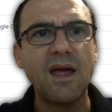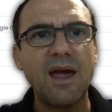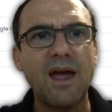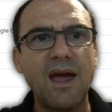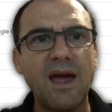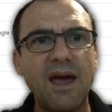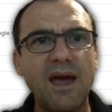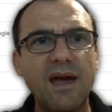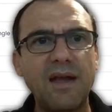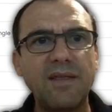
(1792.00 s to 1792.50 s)

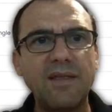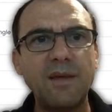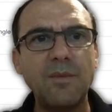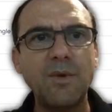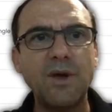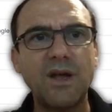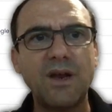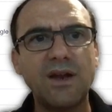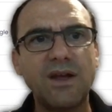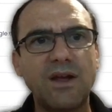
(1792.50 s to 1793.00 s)
And then
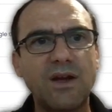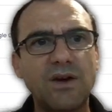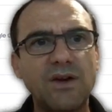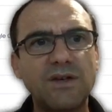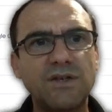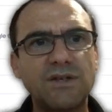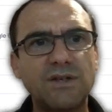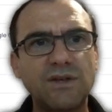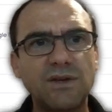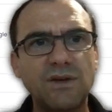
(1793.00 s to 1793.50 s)
we're going to go
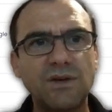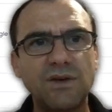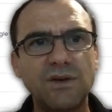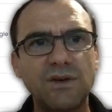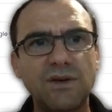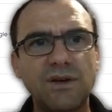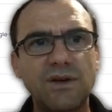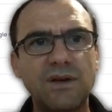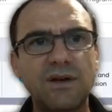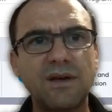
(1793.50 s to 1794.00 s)
to
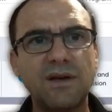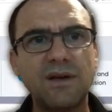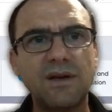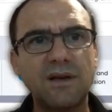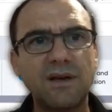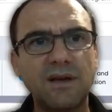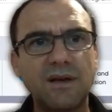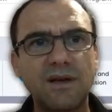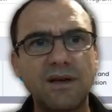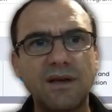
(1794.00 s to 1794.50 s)

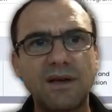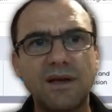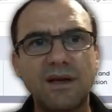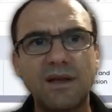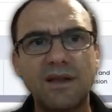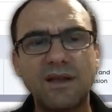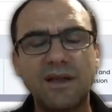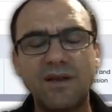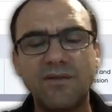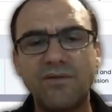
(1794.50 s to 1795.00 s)

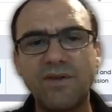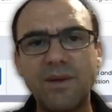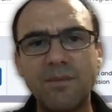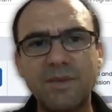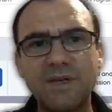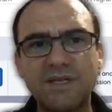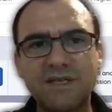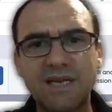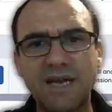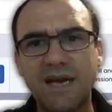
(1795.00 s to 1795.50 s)
the
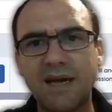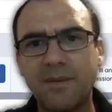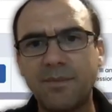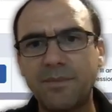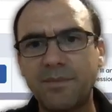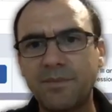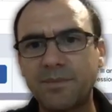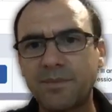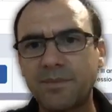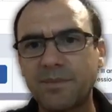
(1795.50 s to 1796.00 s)
Eventmas tab.
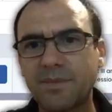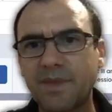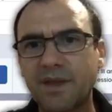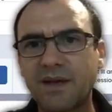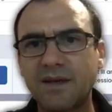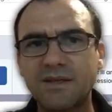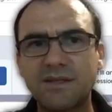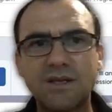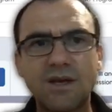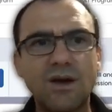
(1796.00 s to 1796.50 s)

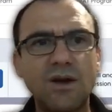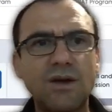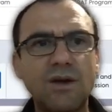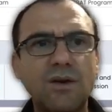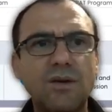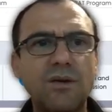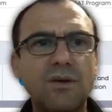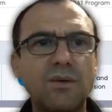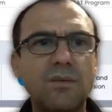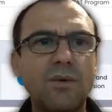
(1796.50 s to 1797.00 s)

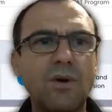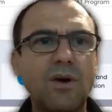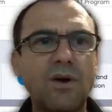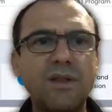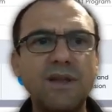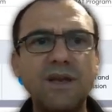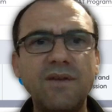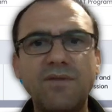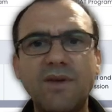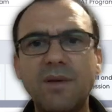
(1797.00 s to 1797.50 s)
So on
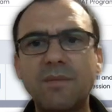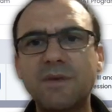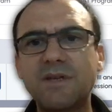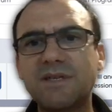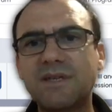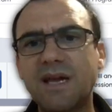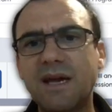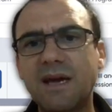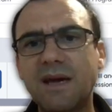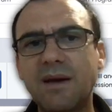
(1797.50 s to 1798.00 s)
the Eventmas
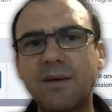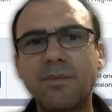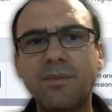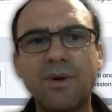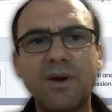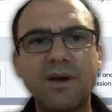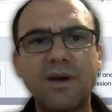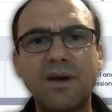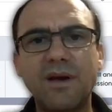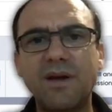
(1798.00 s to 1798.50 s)
tab,
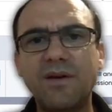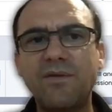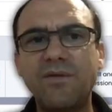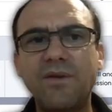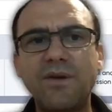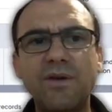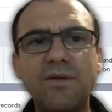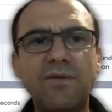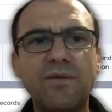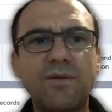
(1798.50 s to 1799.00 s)
if
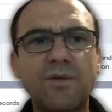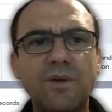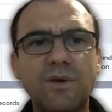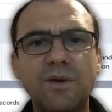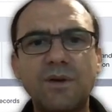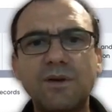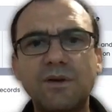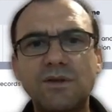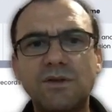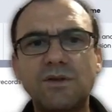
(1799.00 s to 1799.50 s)
you've
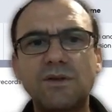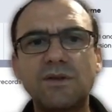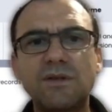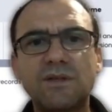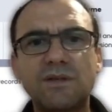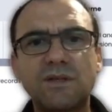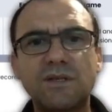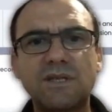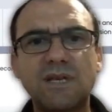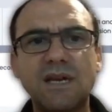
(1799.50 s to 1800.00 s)

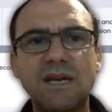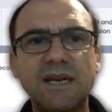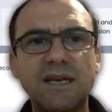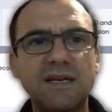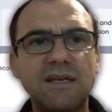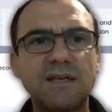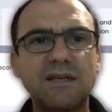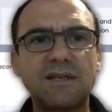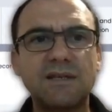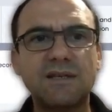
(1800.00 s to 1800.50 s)

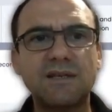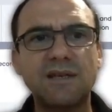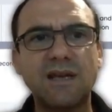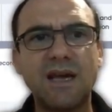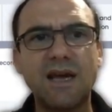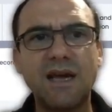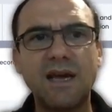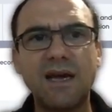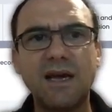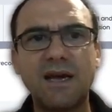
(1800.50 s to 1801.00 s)
selected
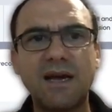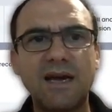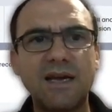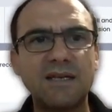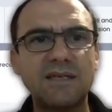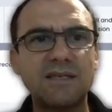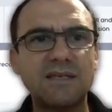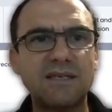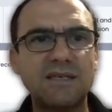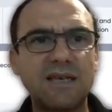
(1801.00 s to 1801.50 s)
a
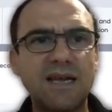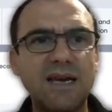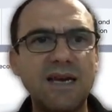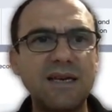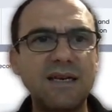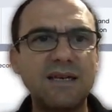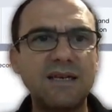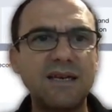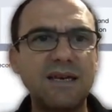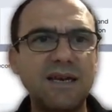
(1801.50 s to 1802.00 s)

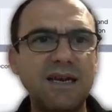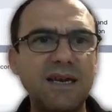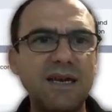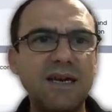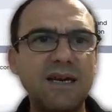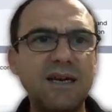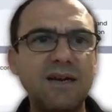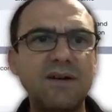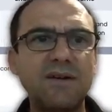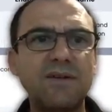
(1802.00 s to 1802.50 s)
state
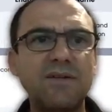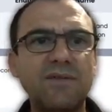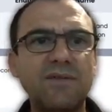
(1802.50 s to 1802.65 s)
here